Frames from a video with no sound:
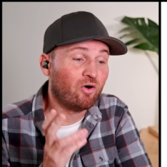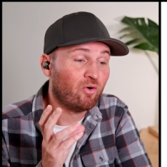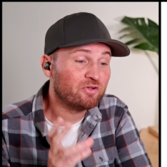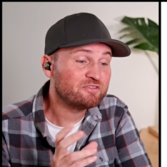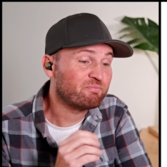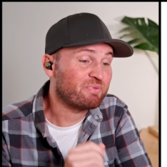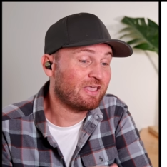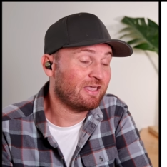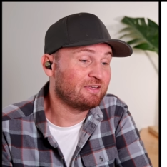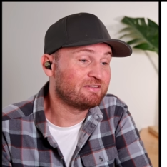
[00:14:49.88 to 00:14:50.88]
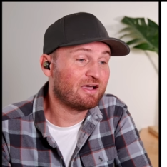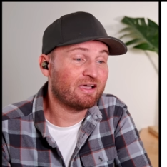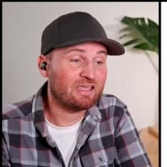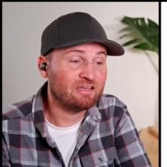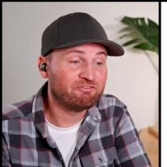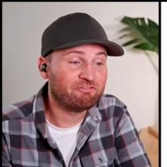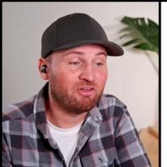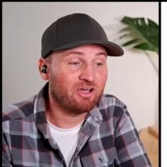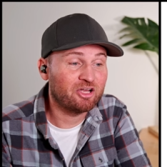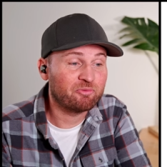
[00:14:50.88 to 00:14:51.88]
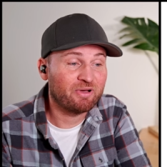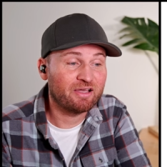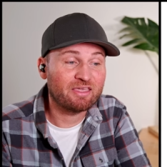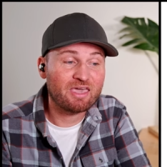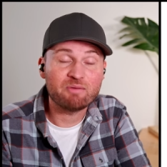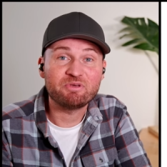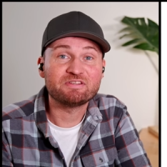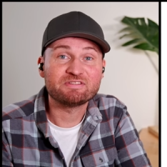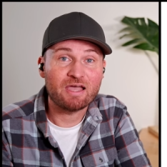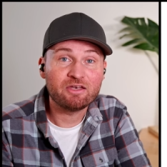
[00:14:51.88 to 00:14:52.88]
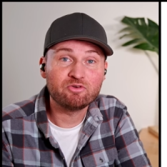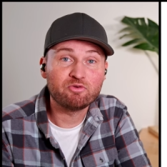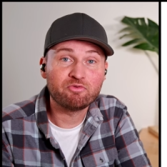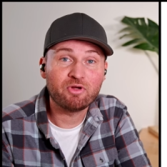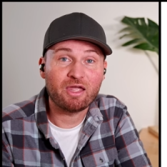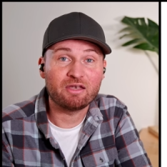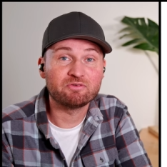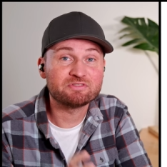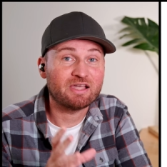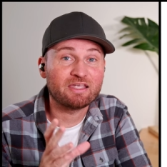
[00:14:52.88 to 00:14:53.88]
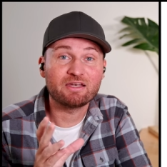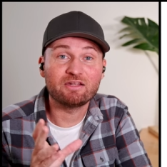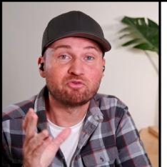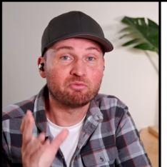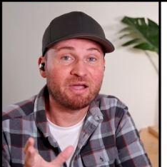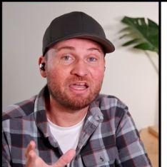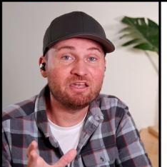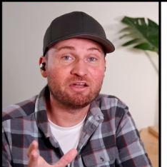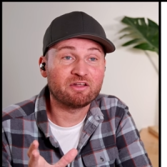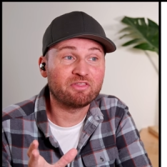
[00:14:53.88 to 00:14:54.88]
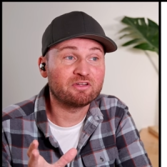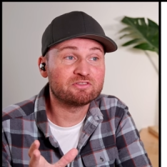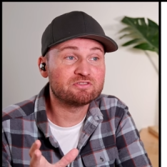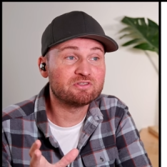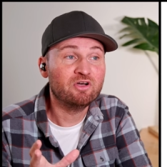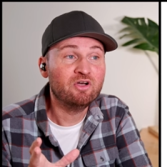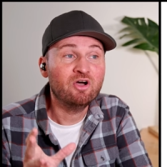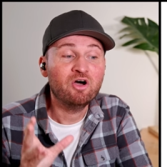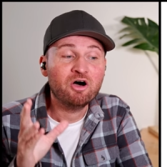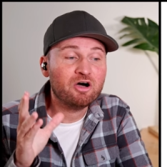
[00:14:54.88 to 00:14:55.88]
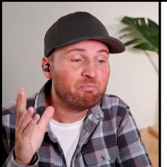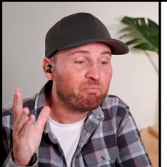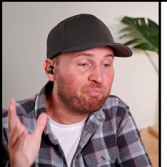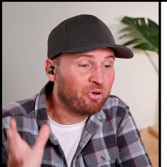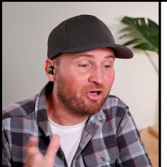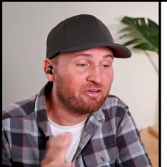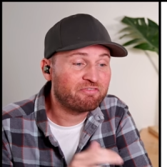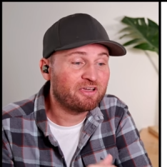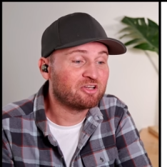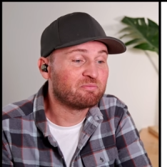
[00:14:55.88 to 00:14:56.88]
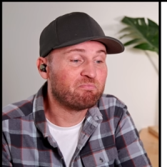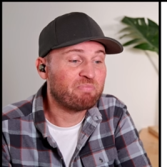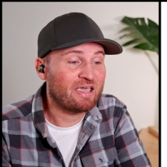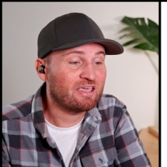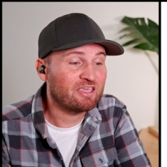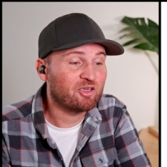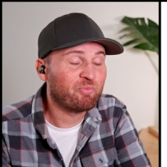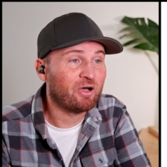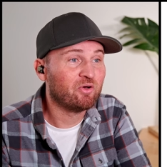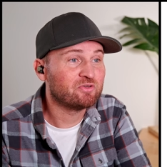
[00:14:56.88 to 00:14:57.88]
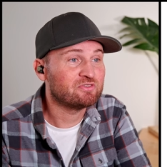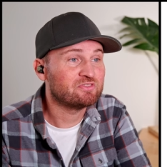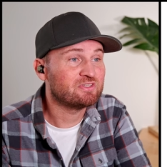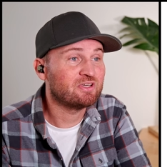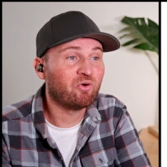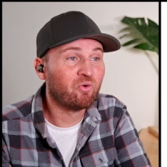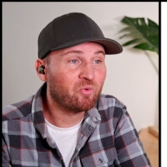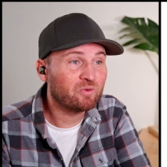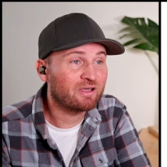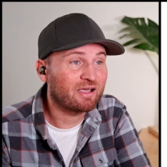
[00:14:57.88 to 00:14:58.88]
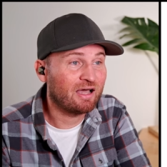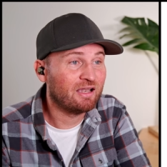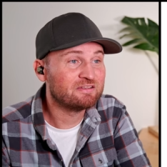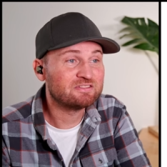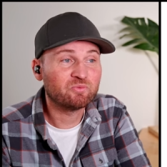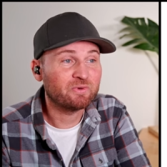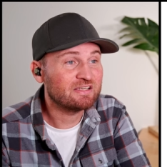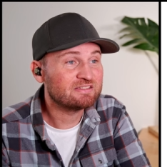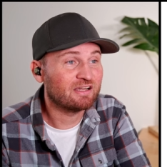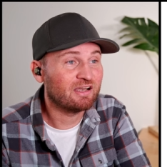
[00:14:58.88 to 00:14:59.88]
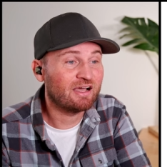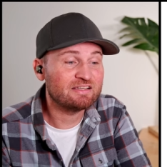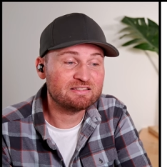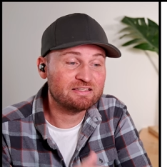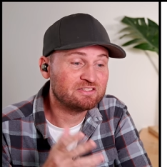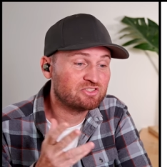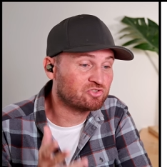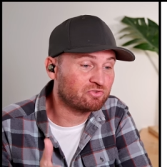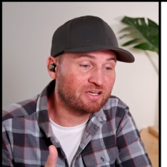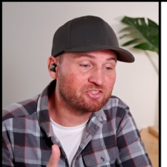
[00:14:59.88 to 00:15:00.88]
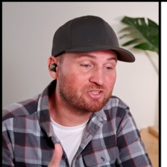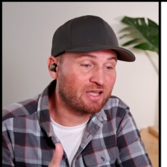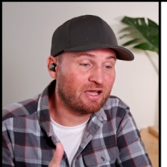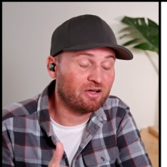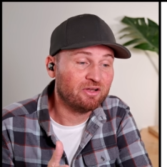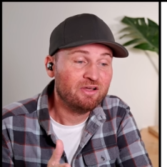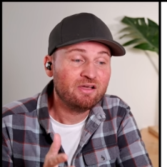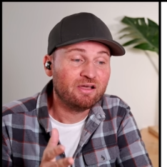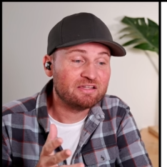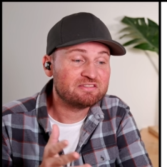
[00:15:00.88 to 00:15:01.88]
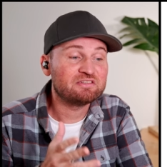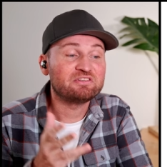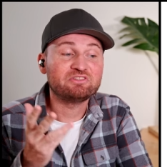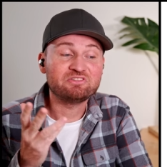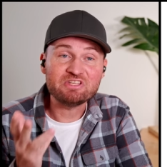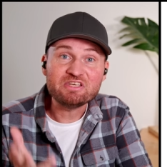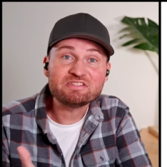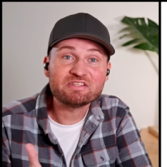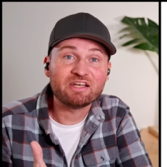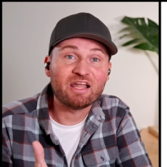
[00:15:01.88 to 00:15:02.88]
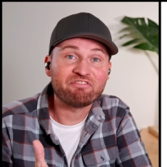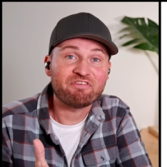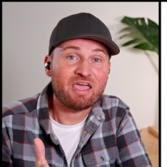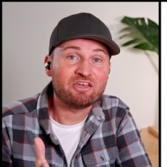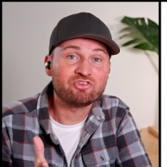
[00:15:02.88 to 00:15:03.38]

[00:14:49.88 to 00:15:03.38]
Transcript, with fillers: awesome bee eater in flight by Gabby Sandu, and it was taken in Romania. And I think it's just a perfect banking pose. You see all the colors, the wings are nicely stretched out. It's a decent enough head